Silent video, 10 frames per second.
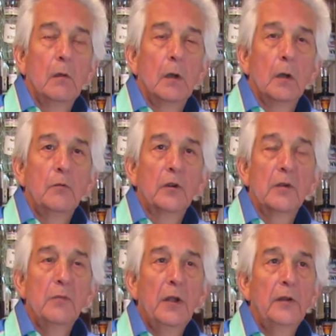I would
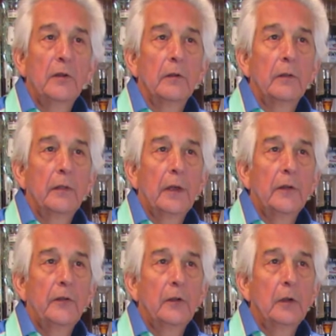recommend
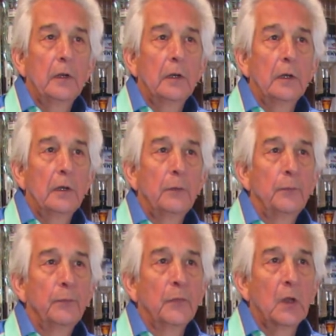that
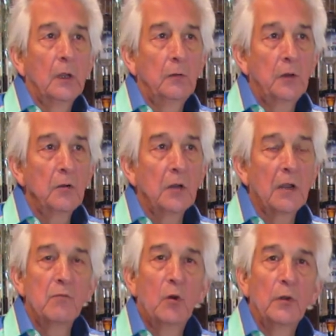you don't
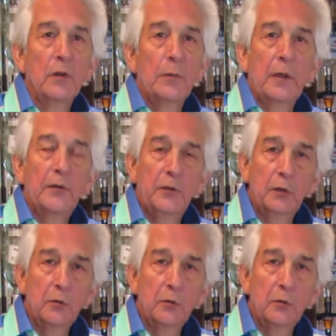have more than about two,